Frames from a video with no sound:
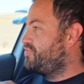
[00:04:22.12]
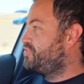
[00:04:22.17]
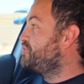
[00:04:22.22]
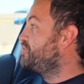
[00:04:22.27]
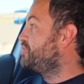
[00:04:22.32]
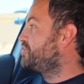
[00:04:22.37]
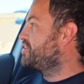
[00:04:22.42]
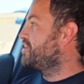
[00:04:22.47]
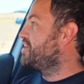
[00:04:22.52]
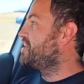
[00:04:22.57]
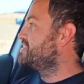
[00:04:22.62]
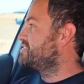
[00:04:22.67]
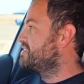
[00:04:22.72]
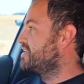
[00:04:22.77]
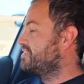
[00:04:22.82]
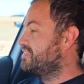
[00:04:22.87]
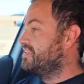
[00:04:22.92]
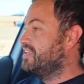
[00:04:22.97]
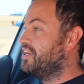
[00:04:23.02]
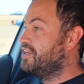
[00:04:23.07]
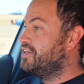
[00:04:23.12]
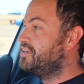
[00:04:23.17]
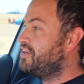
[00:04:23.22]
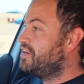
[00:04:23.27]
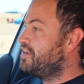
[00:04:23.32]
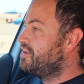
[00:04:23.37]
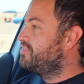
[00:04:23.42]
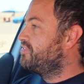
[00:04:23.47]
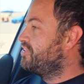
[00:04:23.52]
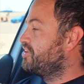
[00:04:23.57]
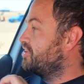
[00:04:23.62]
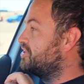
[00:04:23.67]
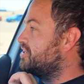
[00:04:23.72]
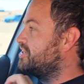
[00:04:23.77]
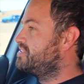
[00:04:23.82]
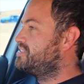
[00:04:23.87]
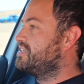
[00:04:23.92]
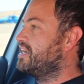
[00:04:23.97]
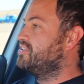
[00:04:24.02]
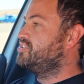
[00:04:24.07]
few cars out there that are going to
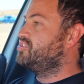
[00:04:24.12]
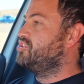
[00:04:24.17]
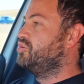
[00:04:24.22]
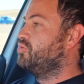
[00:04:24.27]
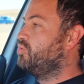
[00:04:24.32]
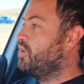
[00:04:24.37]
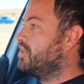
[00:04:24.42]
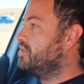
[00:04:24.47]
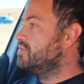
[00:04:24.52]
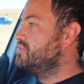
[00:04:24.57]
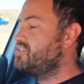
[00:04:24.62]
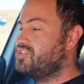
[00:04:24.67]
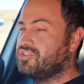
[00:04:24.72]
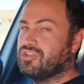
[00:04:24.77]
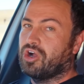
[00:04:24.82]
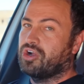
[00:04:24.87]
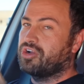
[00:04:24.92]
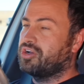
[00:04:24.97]
touch you. Well, stock